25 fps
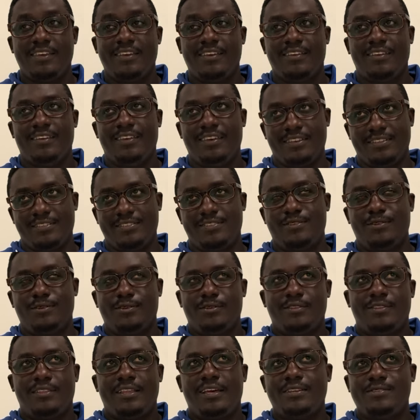Yes.
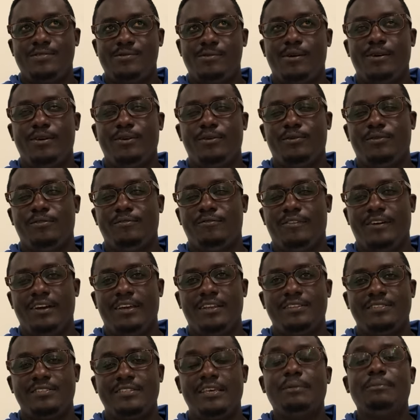So that's why you'd
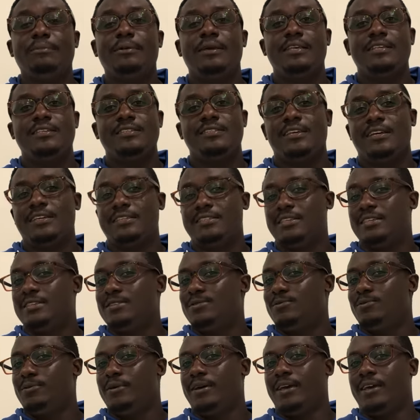find some instances
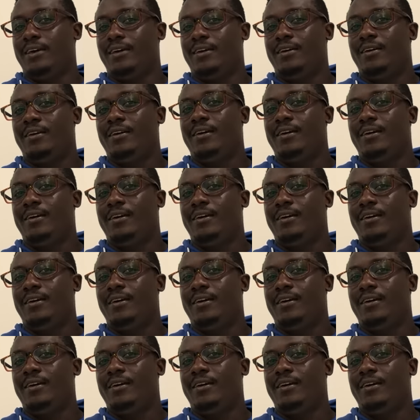where